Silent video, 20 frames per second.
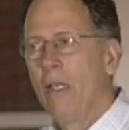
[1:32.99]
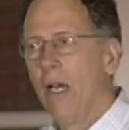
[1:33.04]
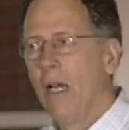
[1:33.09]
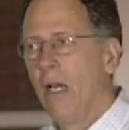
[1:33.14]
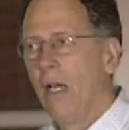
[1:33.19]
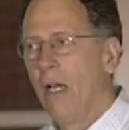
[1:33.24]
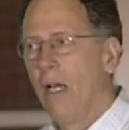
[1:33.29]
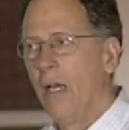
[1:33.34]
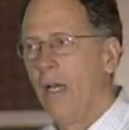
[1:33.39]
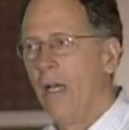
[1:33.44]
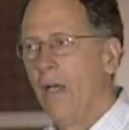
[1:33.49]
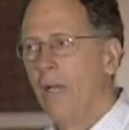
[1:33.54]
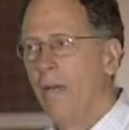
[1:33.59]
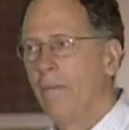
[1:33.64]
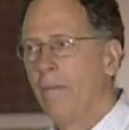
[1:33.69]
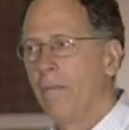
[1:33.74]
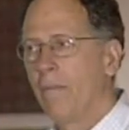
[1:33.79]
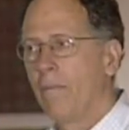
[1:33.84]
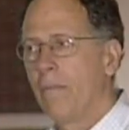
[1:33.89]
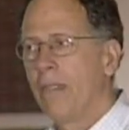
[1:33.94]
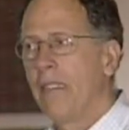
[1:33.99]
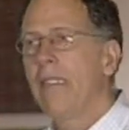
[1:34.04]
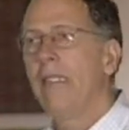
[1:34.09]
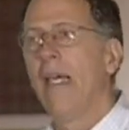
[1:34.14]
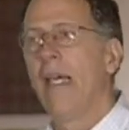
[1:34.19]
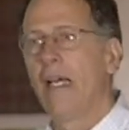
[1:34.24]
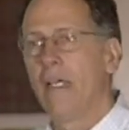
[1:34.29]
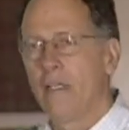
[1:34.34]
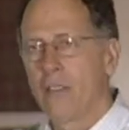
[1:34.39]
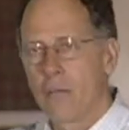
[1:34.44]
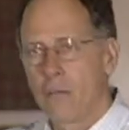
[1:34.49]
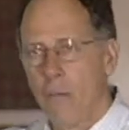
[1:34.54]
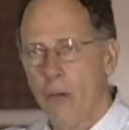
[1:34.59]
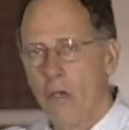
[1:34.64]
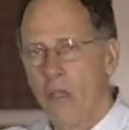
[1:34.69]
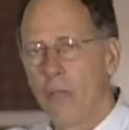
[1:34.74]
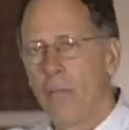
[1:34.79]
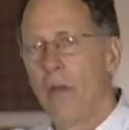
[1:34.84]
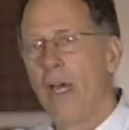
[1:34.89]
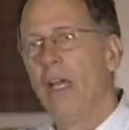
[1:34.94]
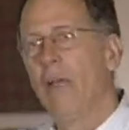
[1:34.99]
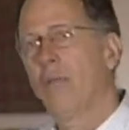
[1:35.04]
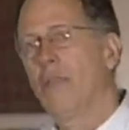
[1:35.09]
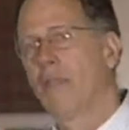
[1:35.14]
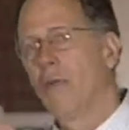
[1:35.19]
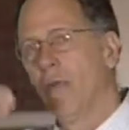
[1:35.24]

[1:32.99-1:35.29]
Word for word: Uh, yeah, smaller pipes,